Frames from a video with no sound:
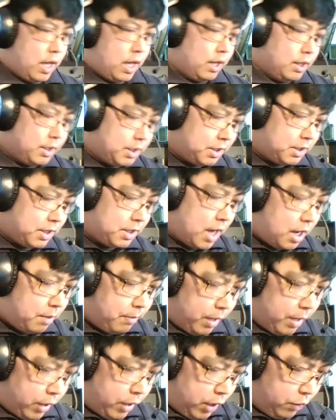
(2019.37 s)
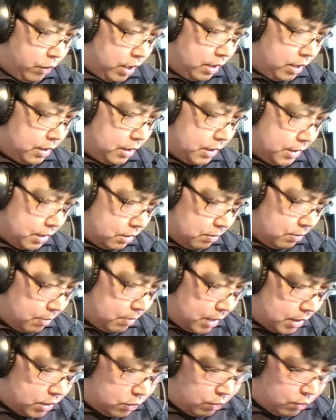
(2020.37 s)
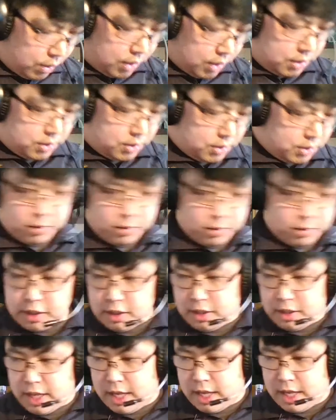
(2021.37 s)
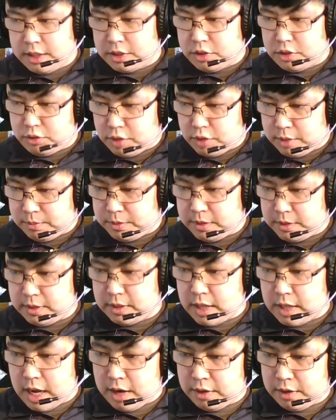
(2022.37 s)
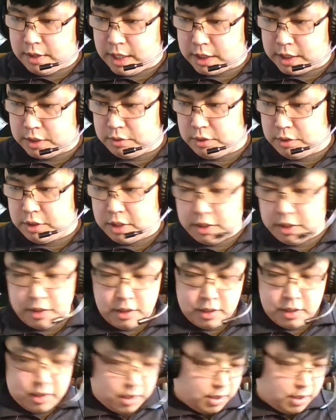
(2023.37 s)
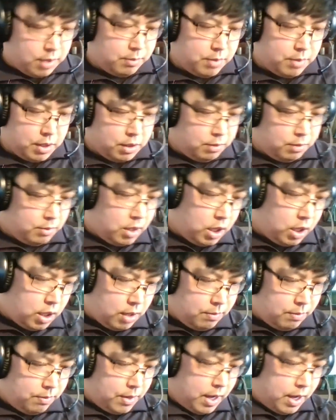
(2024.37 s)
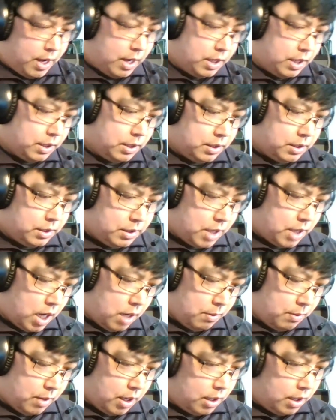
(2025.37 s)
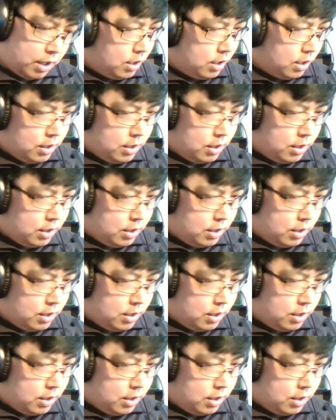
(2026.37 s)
this is not a married wing. This is a mixed wing. So I'm just going to lay the strips out next to each other and then bundle them all up and tie them on.